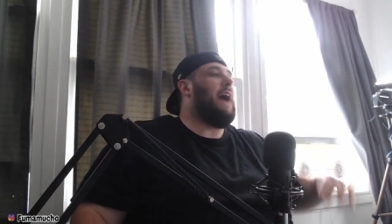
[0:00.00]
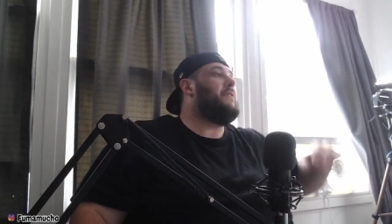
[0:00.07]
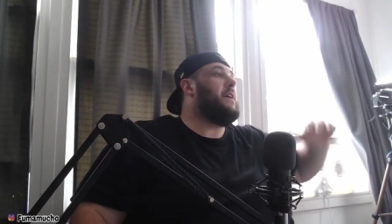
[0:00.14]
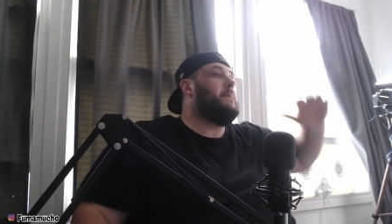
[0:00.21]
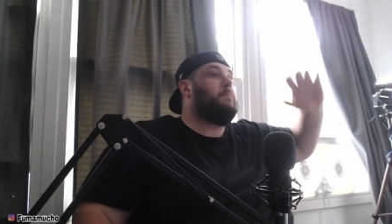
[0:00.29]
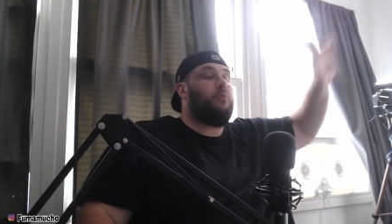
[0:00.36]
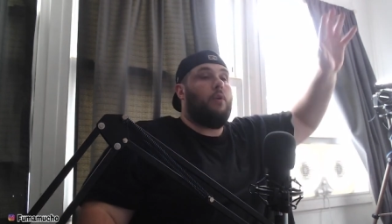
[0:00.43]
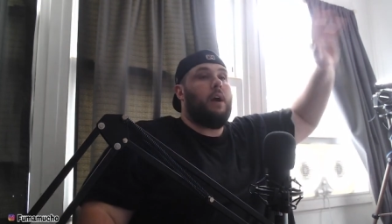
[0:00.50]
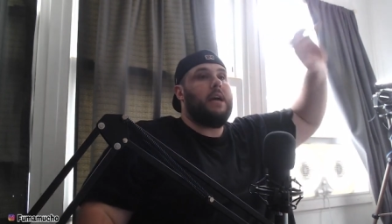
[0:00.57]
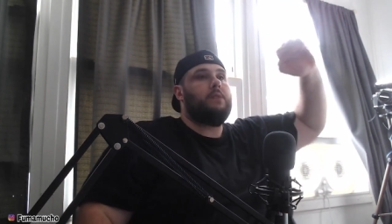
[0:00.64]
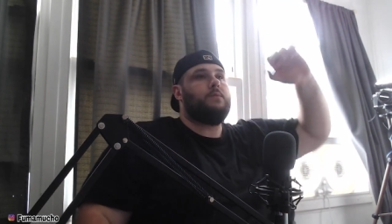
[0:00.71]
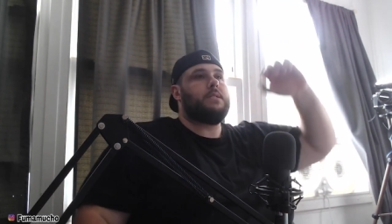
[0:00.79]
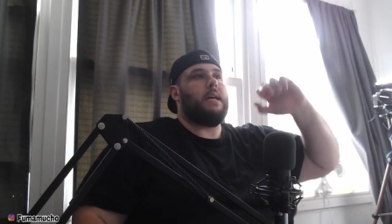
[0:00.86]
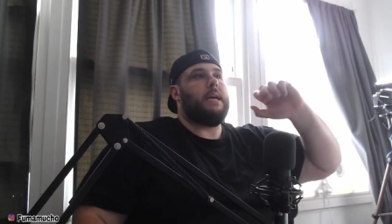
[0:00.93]
And then Brian
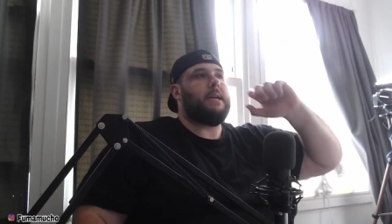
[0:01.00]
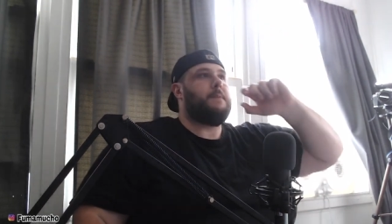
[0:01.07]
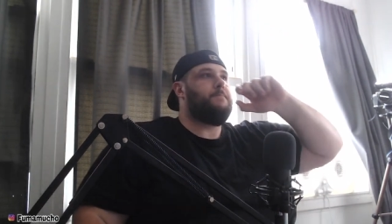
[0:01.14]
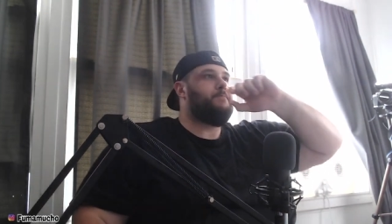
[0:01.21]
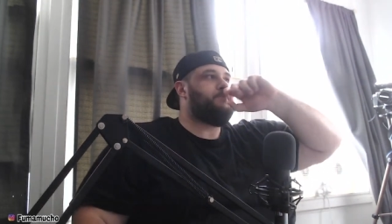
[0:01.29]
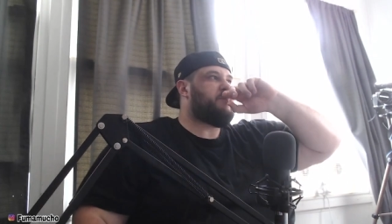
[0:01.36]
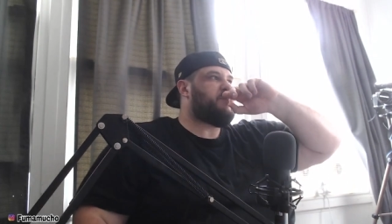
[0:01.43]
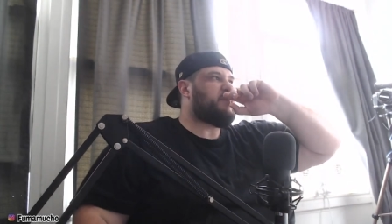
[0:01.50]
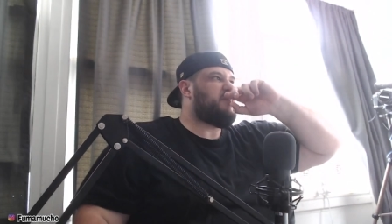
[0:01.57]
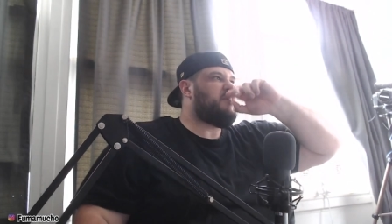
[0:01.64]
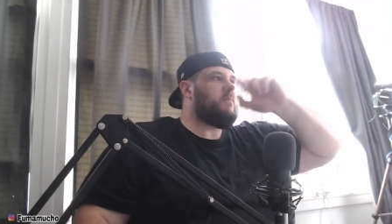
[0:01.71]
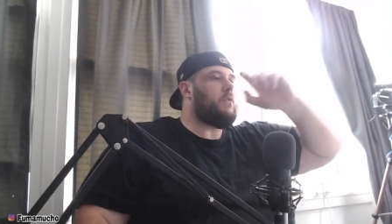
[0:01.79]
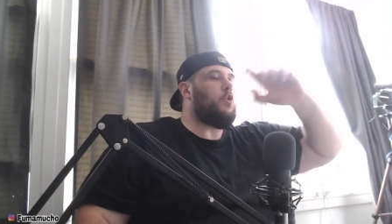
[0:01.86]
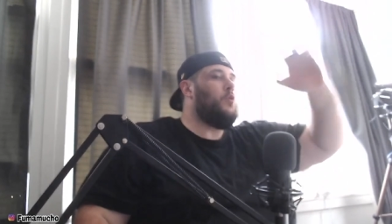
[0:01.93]
was like,
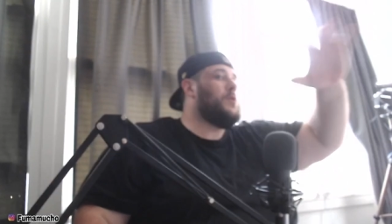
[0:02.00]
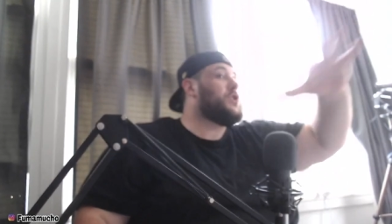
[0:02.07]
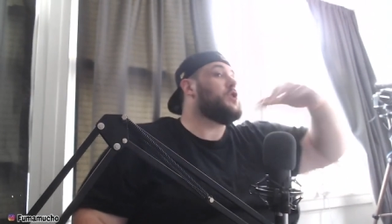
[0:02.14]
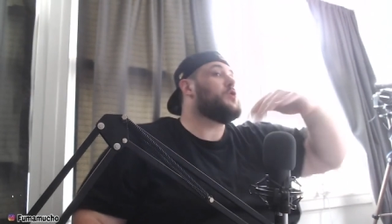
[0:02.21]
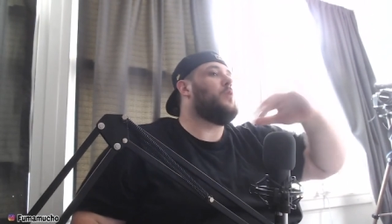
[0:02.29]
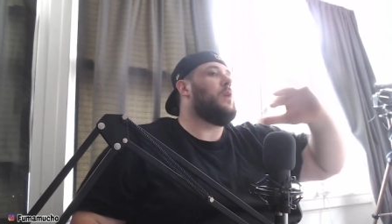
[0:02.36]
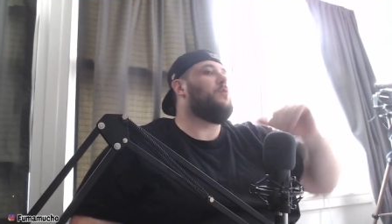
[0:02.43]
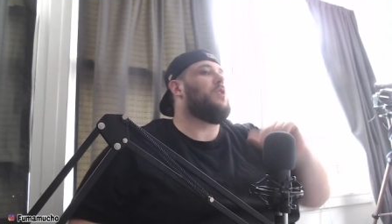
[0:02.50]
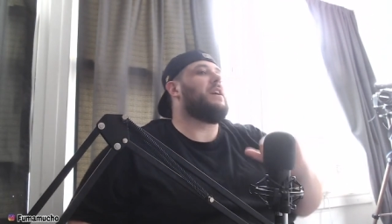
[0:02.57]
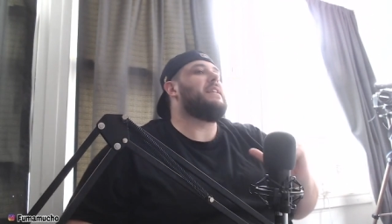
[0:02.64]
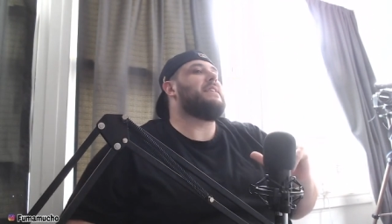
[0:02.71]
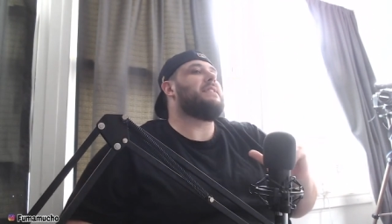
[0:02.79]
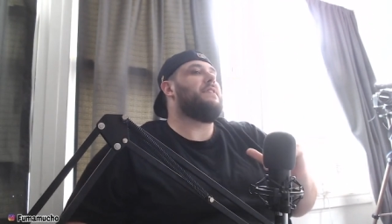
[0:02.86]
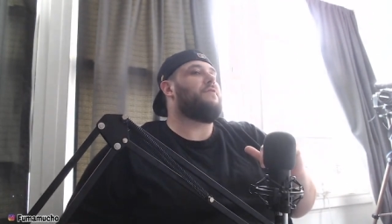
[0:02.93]
which is where we're going
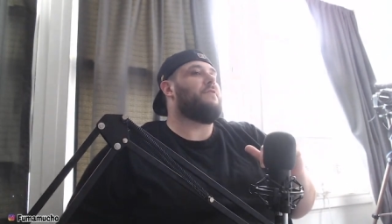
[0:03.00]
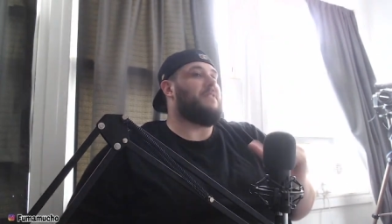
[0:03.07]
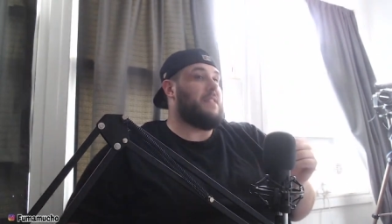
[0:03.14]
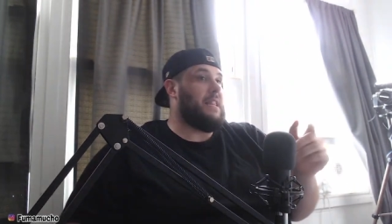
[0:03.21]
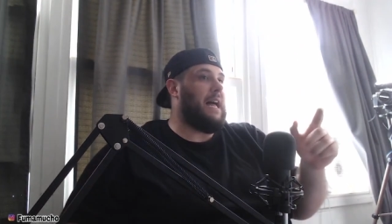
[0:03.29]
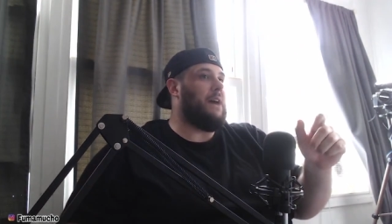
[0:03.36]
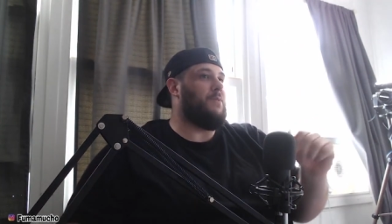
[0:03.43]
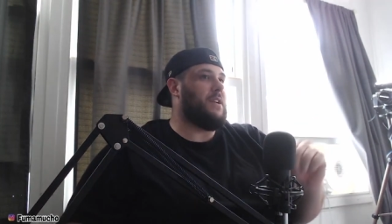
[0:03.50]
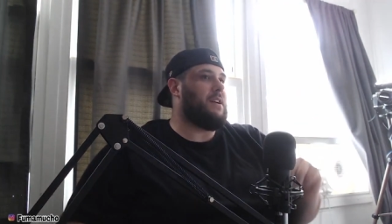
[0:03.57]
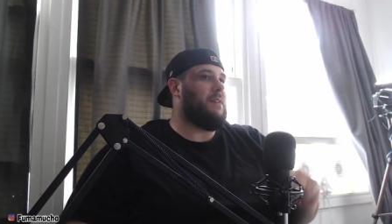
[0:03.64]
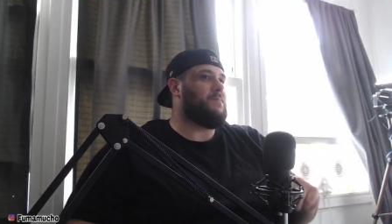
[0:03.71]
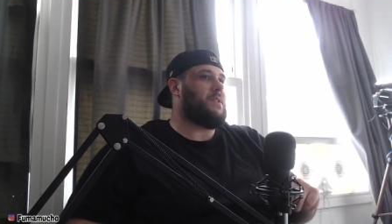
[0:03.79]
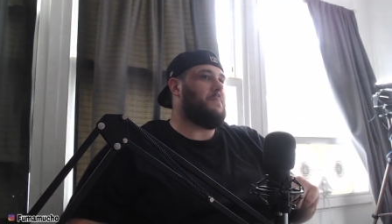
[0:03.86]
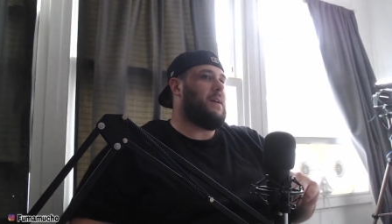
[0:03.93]
to differ a lot when it
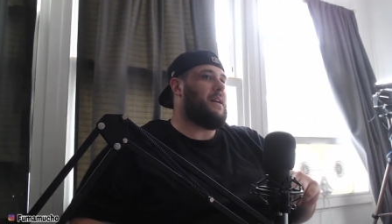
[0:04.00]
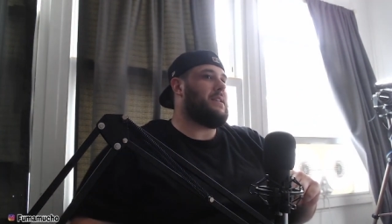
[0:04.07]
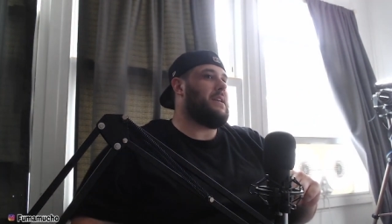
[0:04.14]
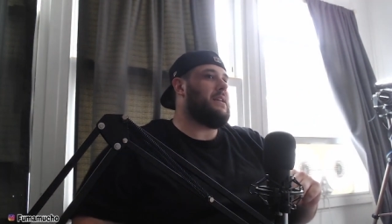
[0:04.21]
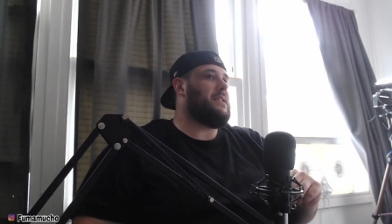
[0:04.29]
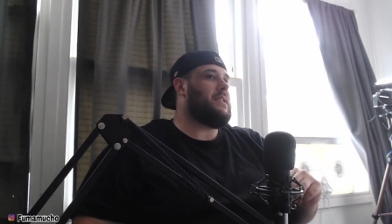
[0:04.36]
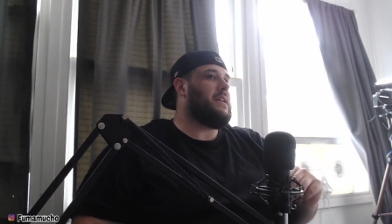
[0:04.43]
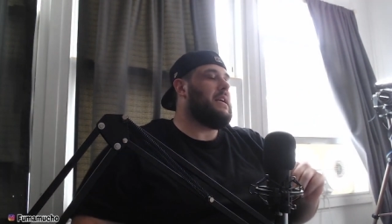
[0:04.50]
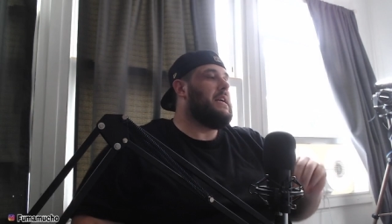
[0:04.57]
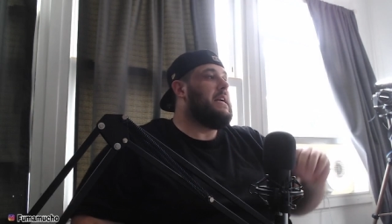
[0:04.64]
comes to podcasting.